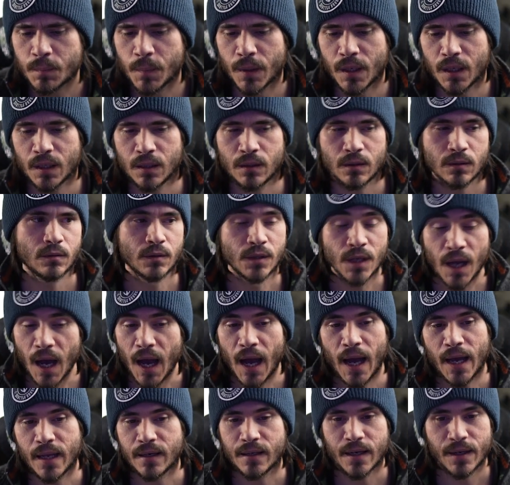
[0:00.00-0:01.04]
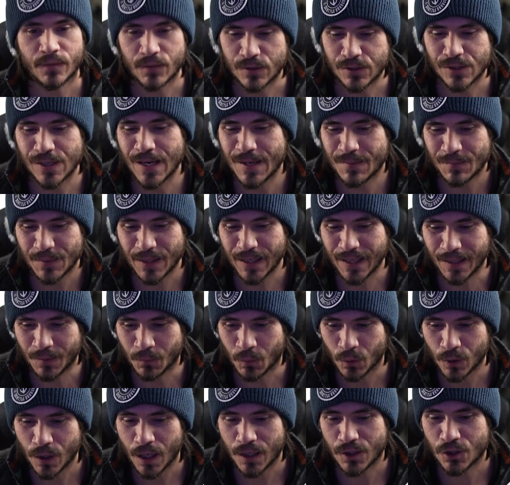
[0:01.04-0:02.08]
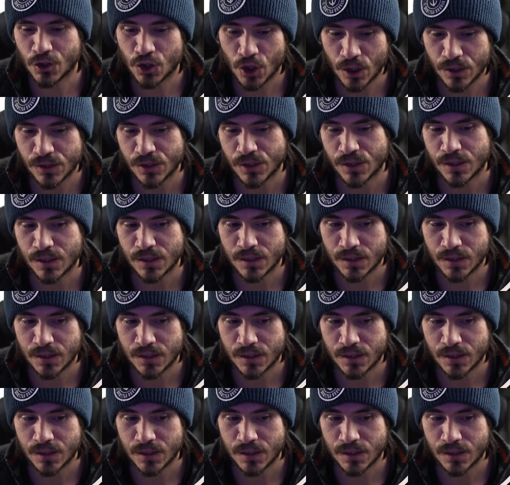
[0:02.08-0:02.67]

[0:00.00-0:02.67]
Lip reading: but not at the same time. We're not just